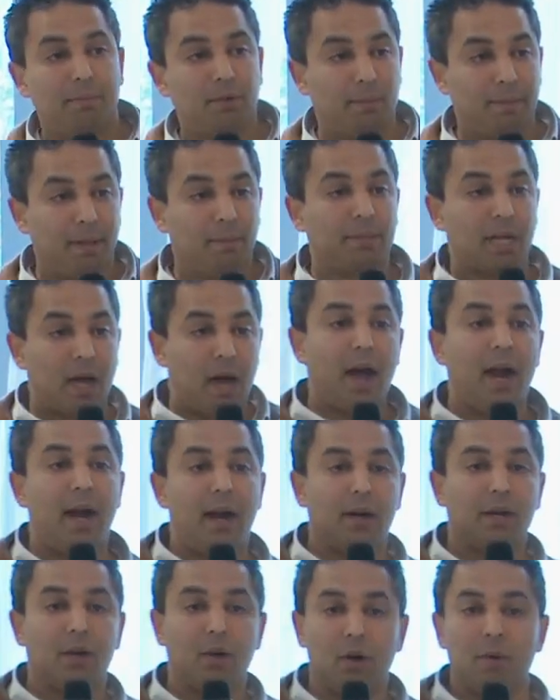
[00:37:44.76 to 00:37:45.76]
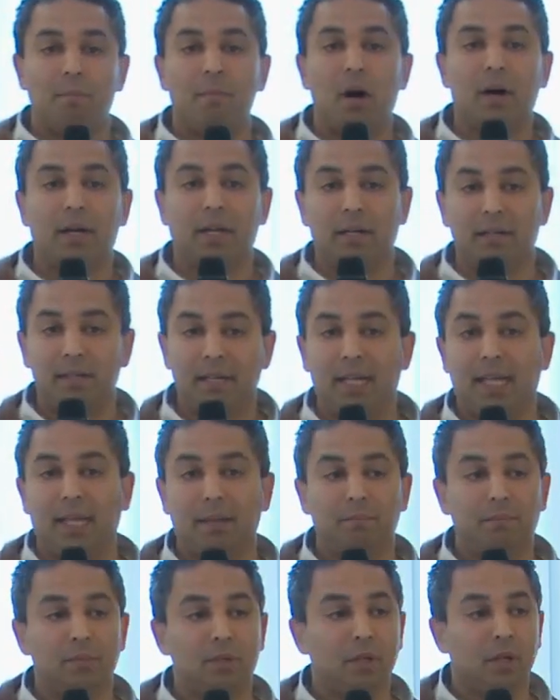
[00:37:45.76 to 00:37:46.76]
up to be able to hire go-to-market
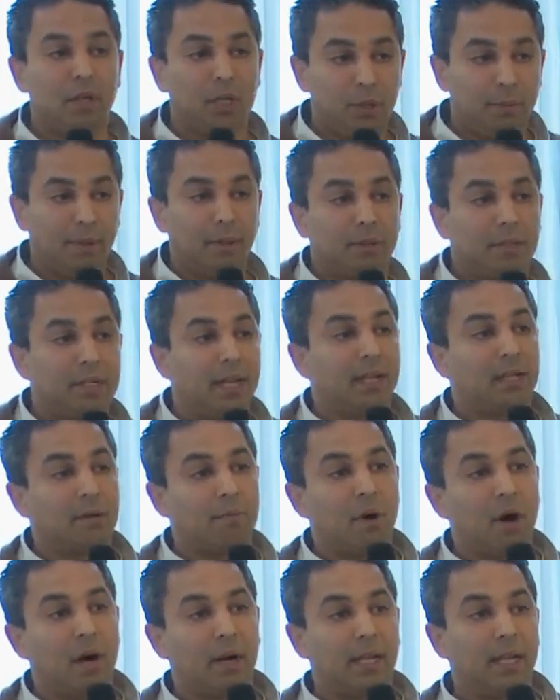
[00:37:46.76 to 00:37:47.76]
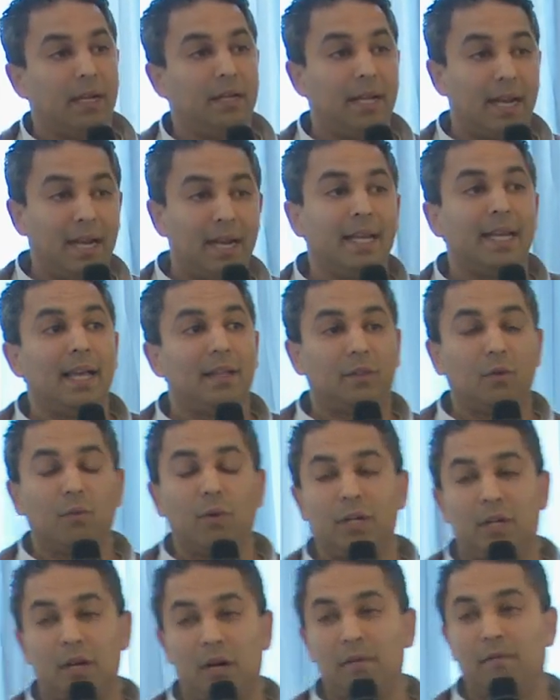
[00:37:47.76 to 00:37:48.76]
teams, to be able to take to market. They didn't get the
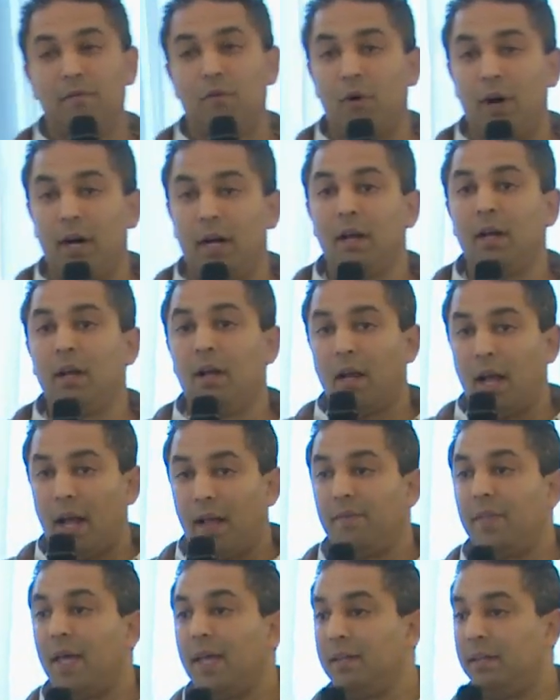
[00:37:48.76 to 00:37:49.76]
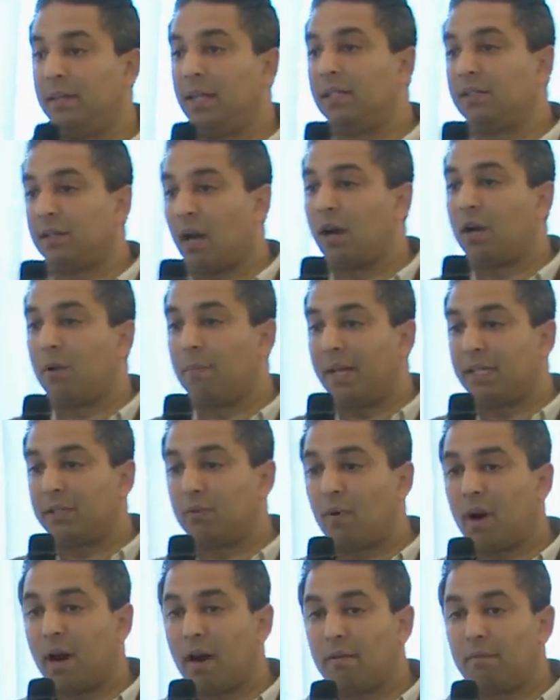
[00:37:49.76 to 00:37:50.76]
return for it, and they started to
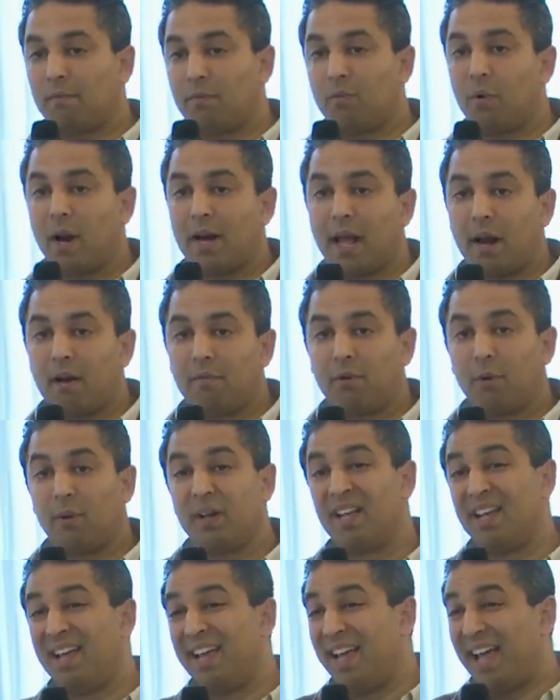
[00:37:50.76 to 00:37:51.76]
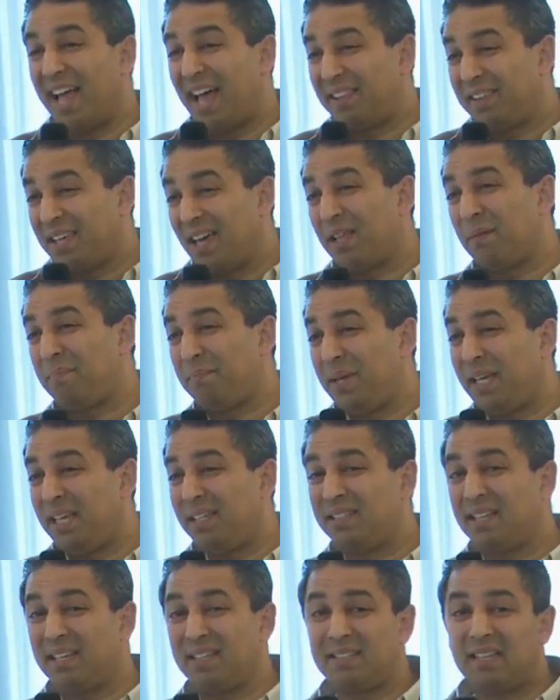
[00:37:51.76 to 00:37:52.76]
basically run out of fluid. And the other
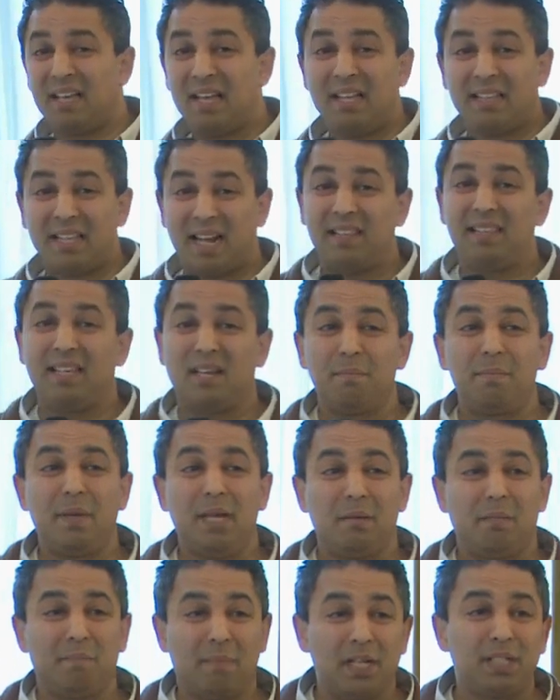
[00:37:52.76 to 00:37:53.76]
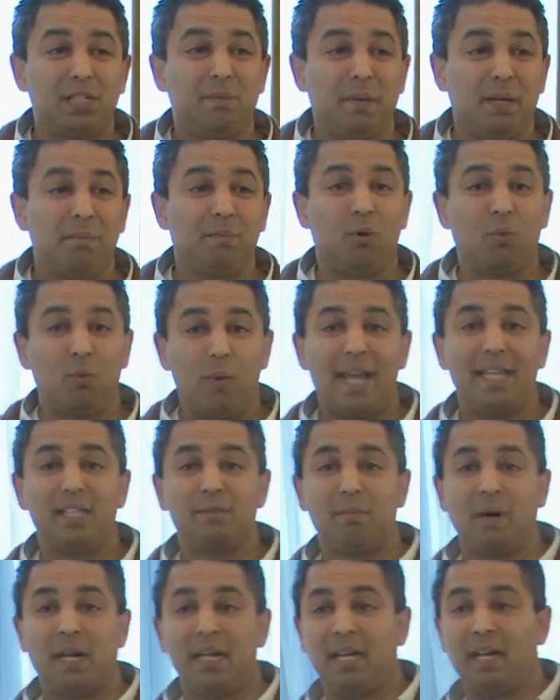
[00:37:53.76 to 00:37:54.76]
piece is that I think a bunch of people
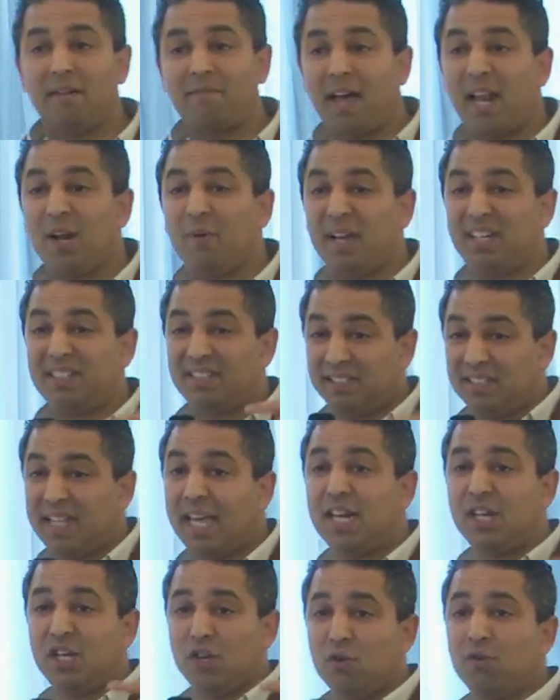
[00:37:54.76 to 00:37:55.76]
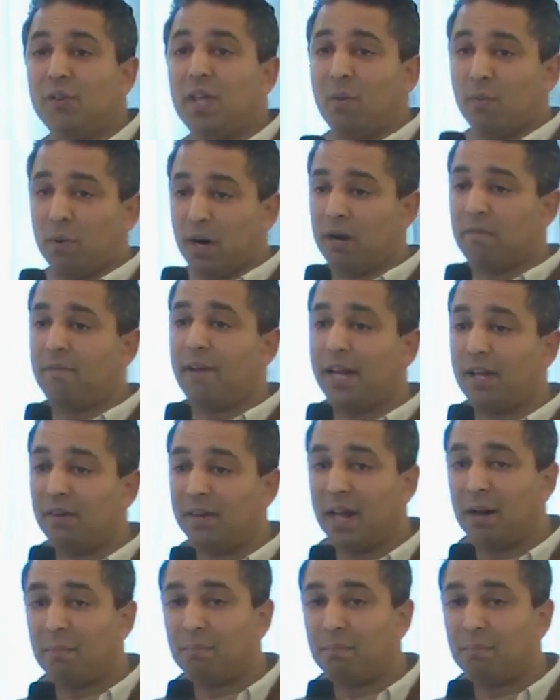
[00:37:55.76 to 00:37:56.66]
raised money at valuations they knew they weren't valued